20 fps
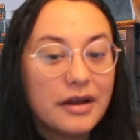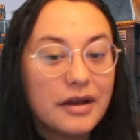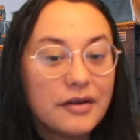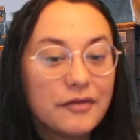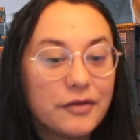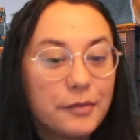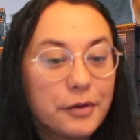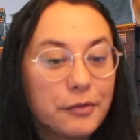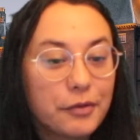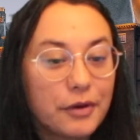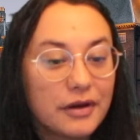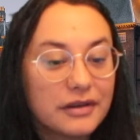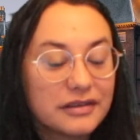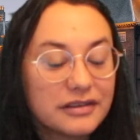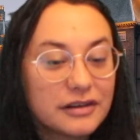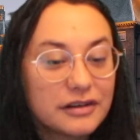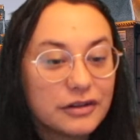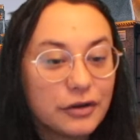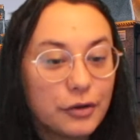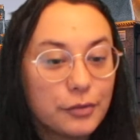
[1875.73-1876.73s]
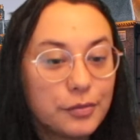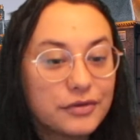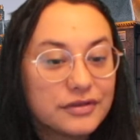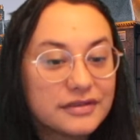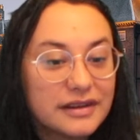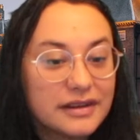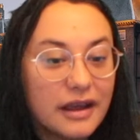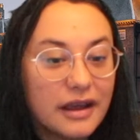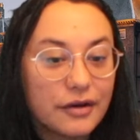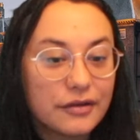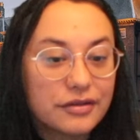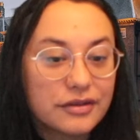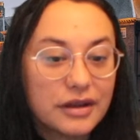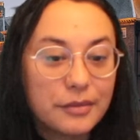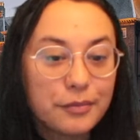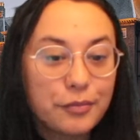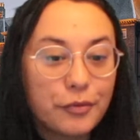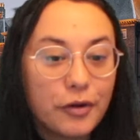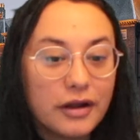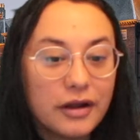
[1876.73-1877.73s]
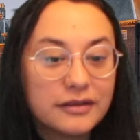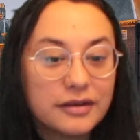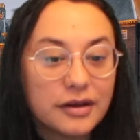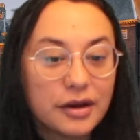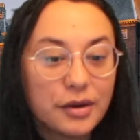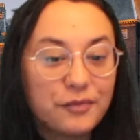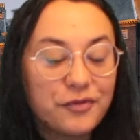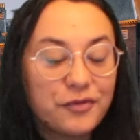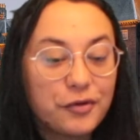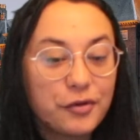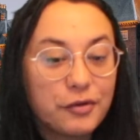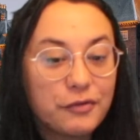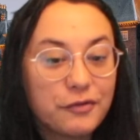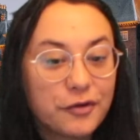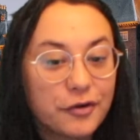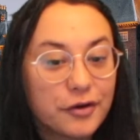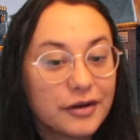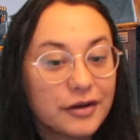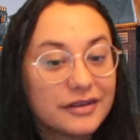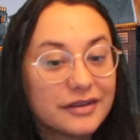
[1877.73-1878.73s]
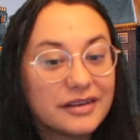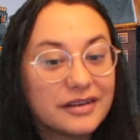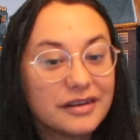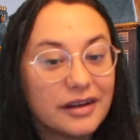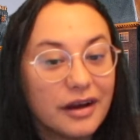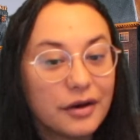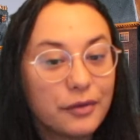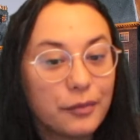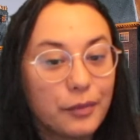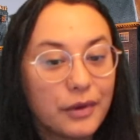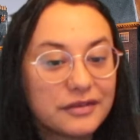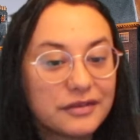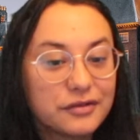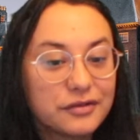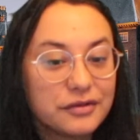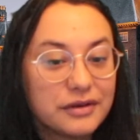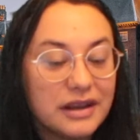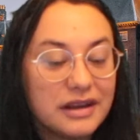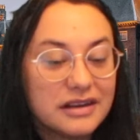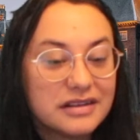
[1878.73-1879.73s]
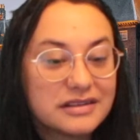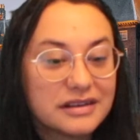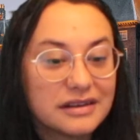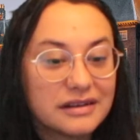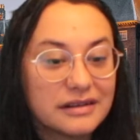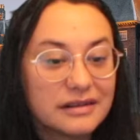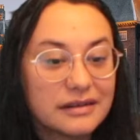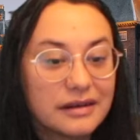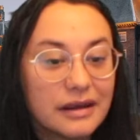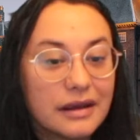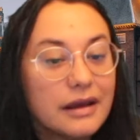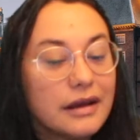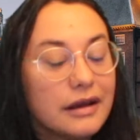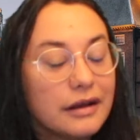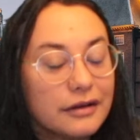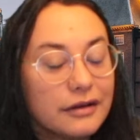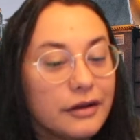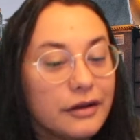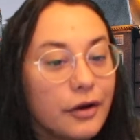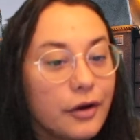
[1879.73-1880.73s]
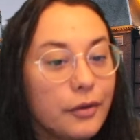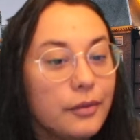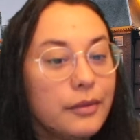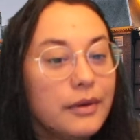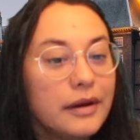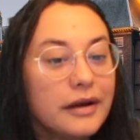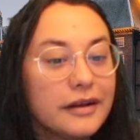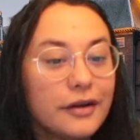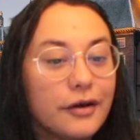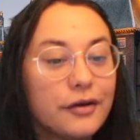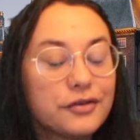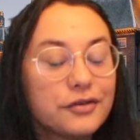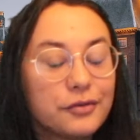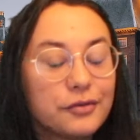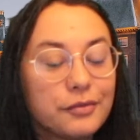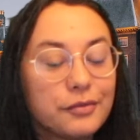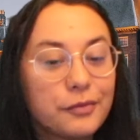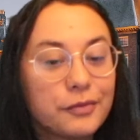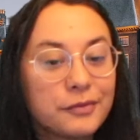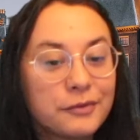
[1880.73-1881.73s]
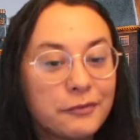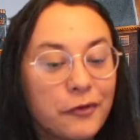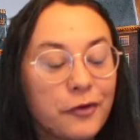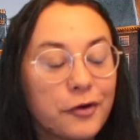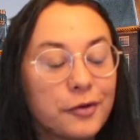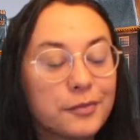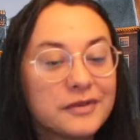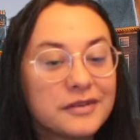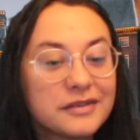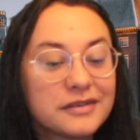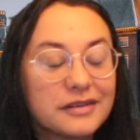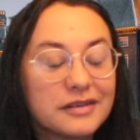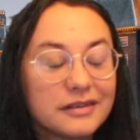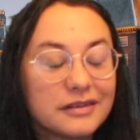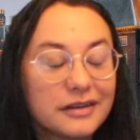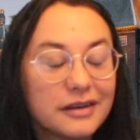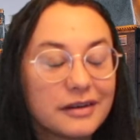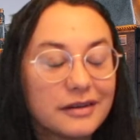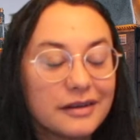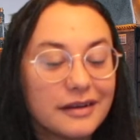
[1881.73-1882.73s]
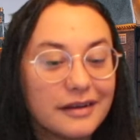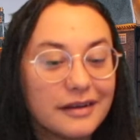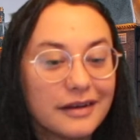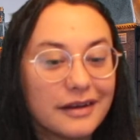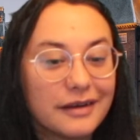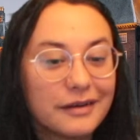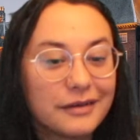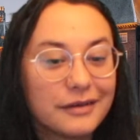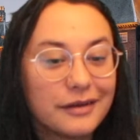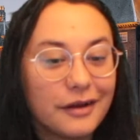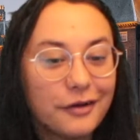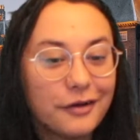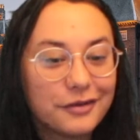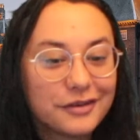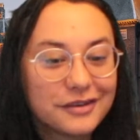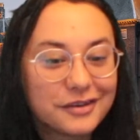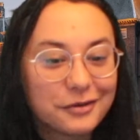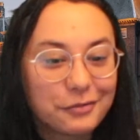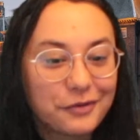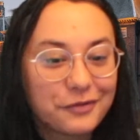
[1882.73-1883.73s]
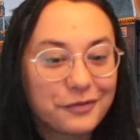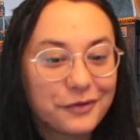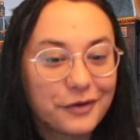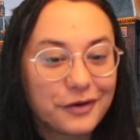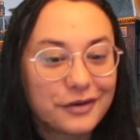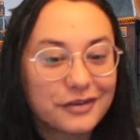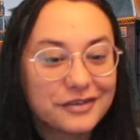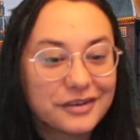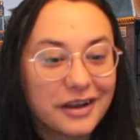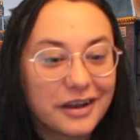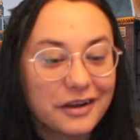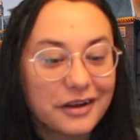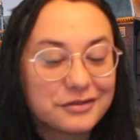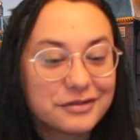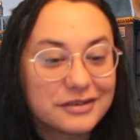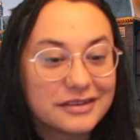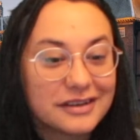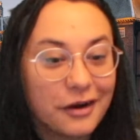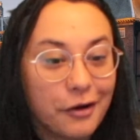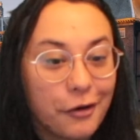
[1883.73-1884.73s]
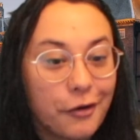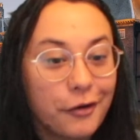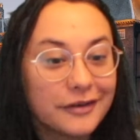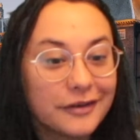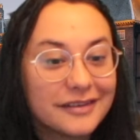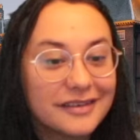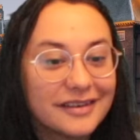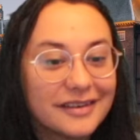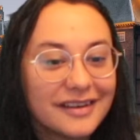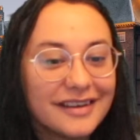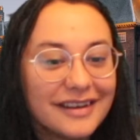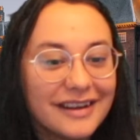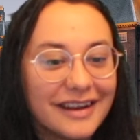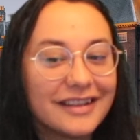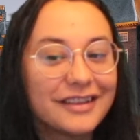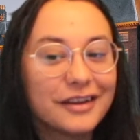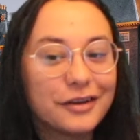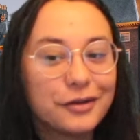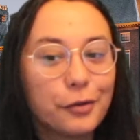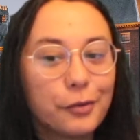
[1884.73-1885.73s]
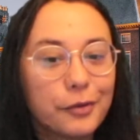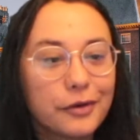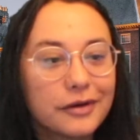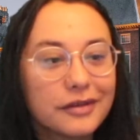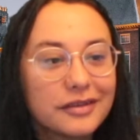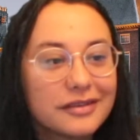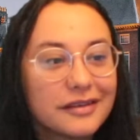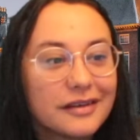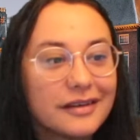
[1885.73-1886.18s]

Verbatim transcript: from across the global south, a broad term for referring to non-Western nations. No, it also refers, uh, it also refers to countries that aren't in the north,